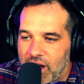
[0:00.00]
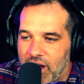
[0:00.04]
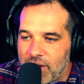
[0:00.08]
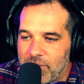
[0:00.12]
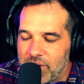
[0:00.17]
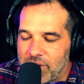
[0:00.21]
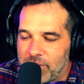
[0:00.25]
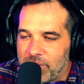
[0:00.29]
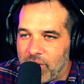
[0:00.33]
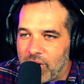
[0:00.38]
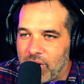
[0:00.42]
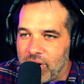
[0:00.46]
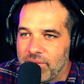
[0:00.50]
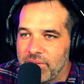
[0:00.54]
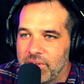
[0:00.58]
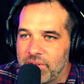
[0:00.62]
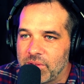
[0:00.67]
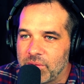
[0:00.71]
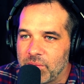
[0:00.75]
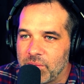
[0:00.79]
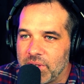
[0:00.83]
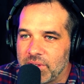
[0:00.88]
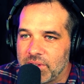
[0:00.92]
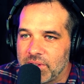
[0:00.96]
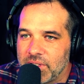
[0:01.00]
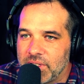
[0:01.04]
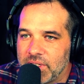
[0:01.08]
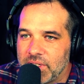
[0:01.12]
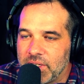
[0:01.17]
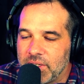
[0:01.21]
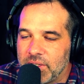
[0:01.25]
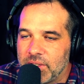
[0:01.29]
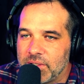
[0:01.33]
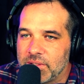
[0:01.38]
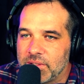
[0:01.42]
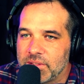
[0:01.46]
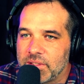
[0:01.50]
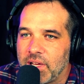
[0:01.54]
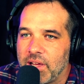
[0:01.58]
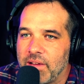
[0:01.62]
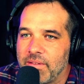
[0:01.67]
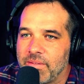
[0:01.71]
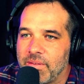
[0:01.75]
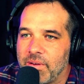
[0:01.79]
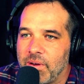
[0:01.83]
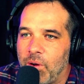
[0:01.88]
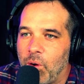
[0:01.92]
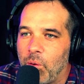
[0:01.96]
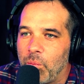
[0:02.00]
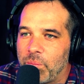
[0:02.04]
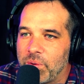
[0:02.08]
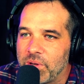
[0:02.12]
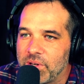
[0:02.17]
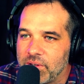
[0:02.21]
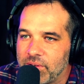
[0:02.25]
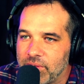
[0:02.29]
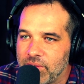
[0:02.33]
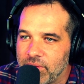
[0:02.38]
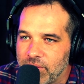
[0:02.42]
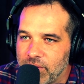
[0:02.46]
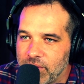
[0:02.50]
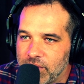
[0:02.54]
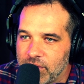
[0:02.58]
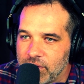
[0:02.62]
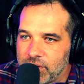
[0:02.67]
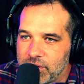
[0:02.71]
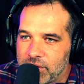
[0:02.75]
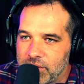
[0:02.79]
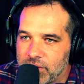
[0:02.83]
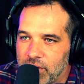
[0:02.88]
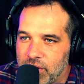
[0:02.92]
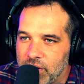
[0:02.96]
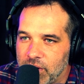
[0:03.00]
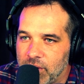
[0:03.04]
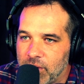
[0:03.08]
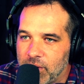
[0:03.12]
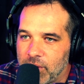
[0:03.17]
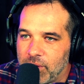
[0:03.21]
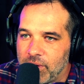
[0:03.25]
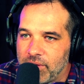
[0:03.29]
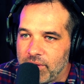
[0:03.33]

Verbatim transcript: I've been a part of it throughout the years. I've opened for the show.